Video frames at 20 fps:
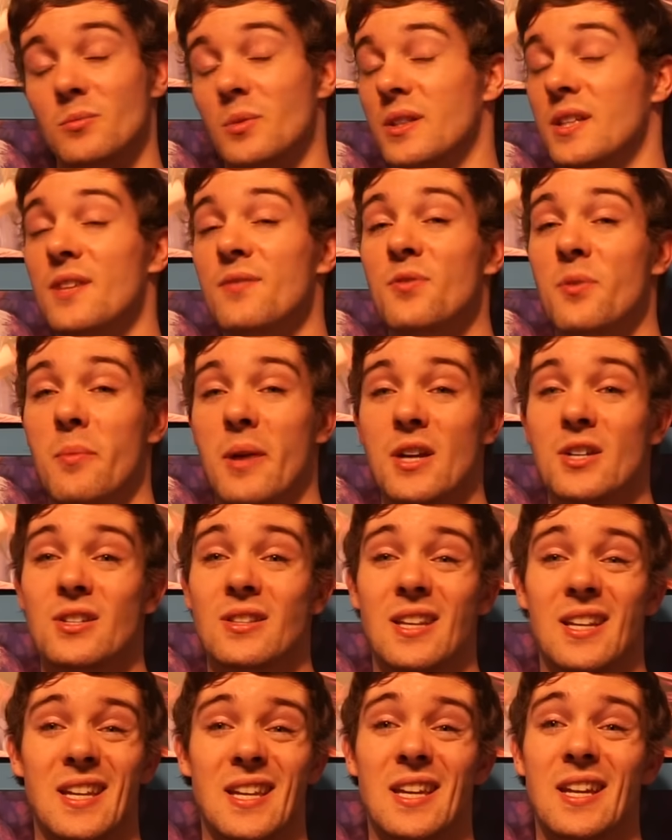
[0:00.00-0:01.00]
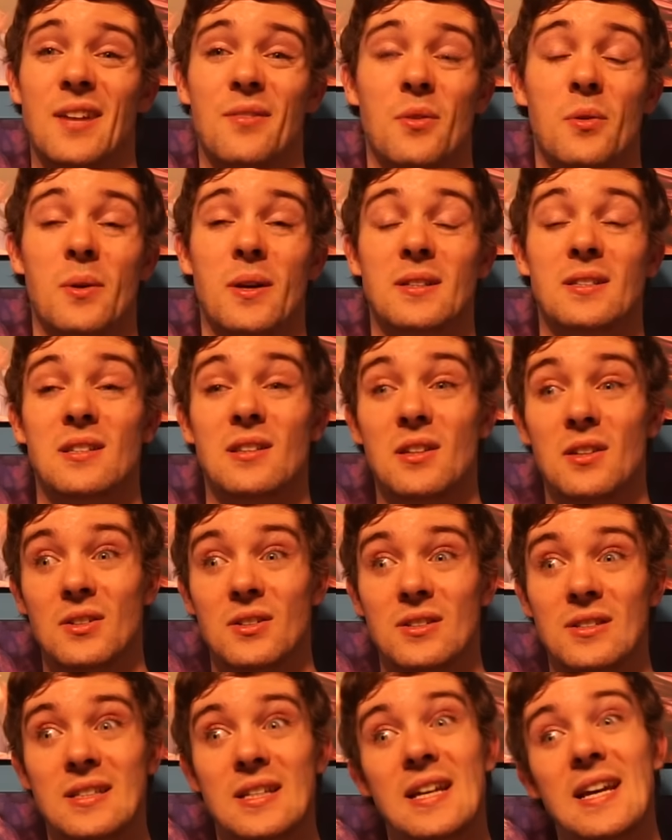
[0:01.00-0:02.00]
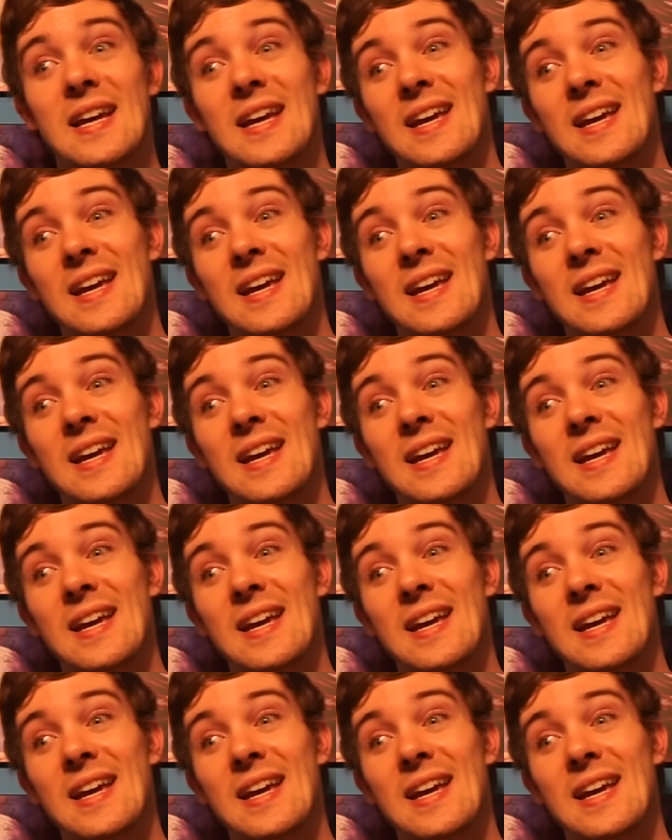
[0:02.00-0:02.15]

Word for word: With the information that he and everyone else learned,